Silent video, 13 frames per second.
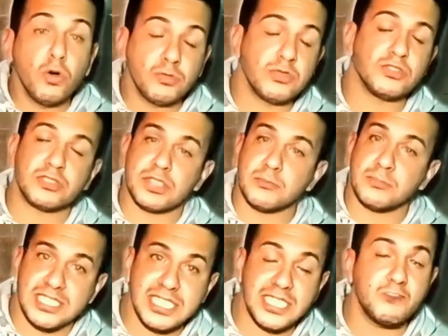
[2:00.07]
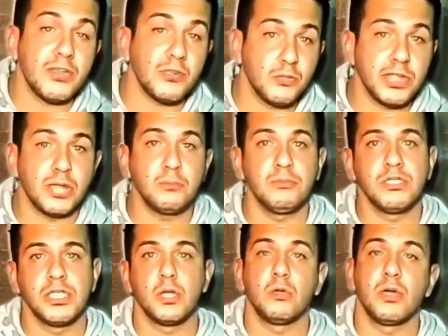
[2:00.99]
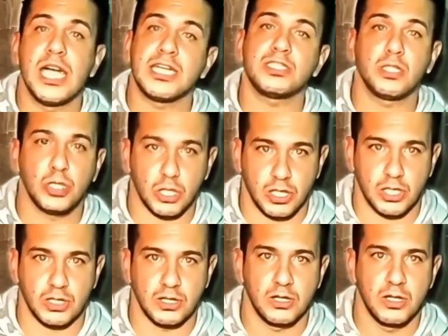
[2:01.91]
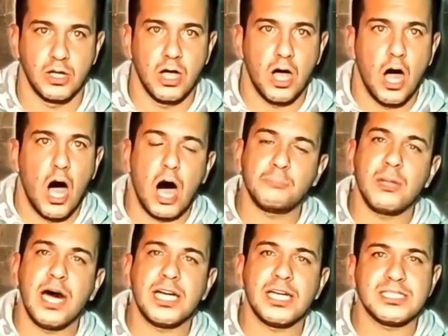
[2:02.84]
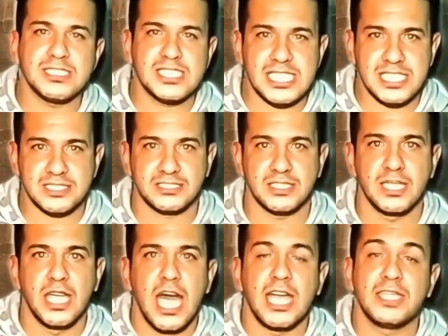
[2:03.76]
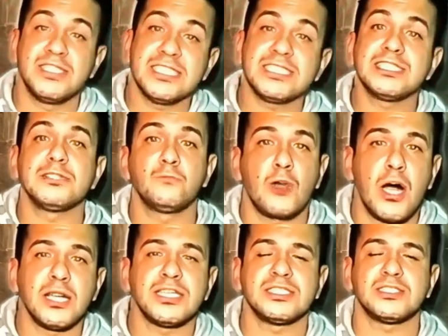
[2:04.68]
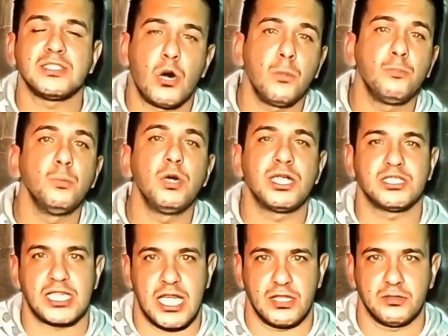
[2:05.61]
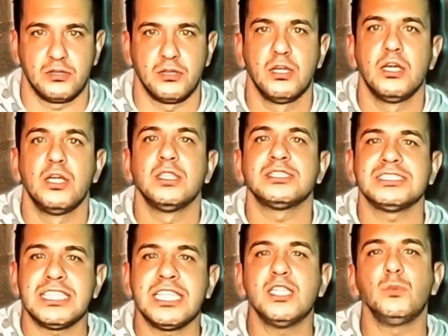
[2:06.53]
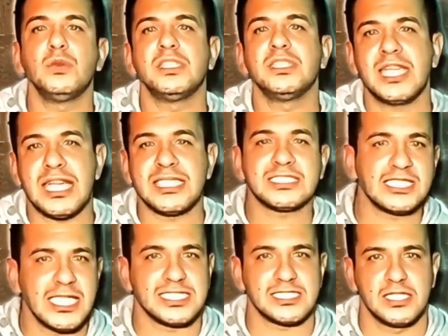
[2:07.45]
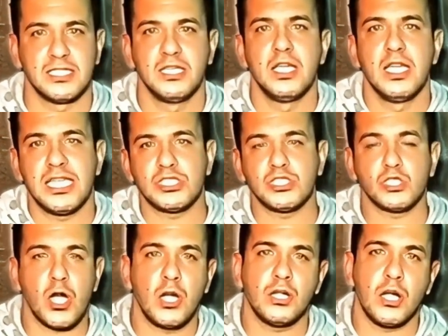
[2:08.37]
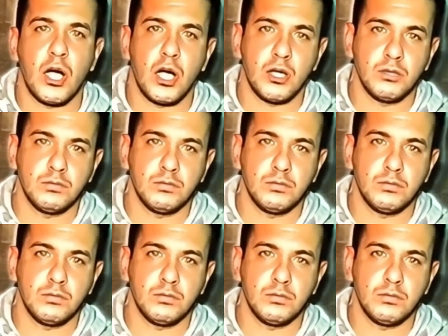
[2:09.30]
there's a specific rhythm you'd like to learn. I'm Magid Aziz, and this is Magid's Darabuka channel. See you in the next lesson, inshallah.